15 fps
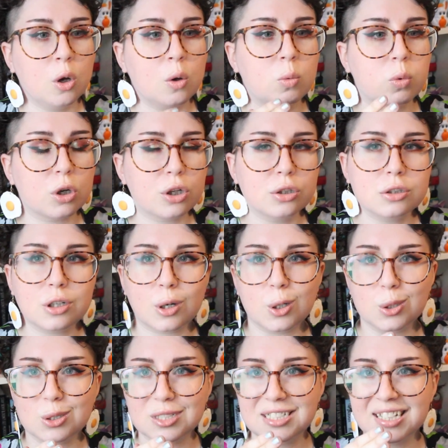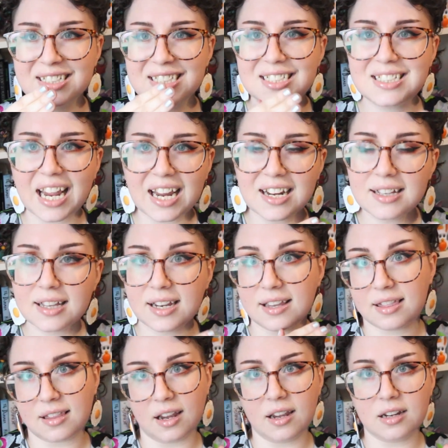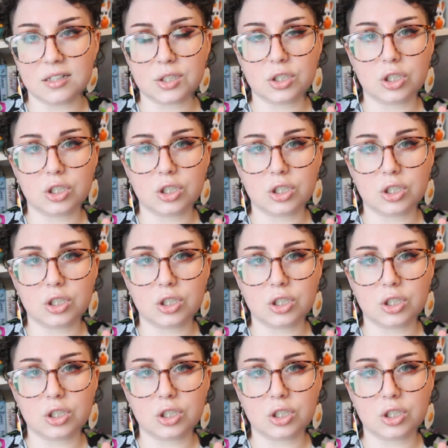were those daily things.